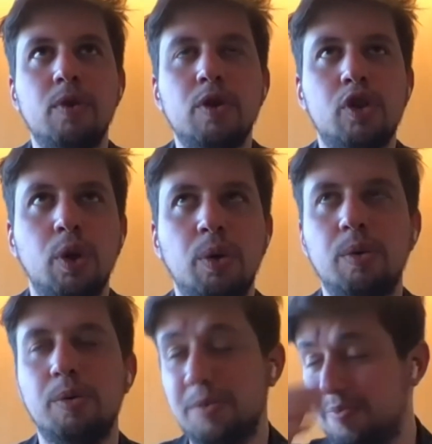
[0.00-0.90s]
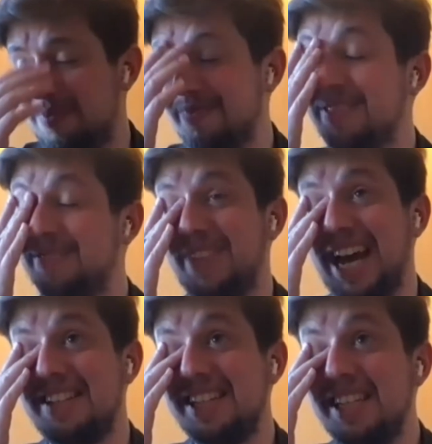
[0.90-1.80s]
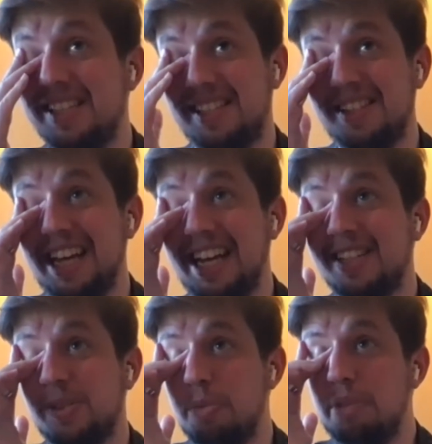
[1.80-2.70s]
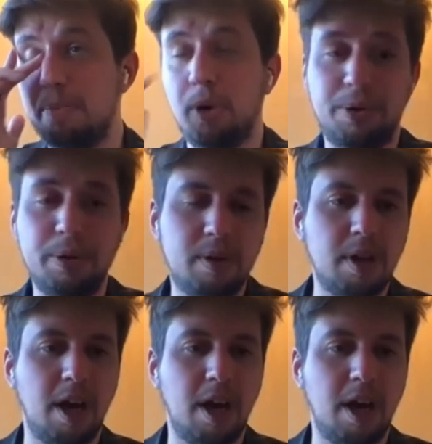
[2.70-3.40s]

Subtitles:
So I think it's extremely important.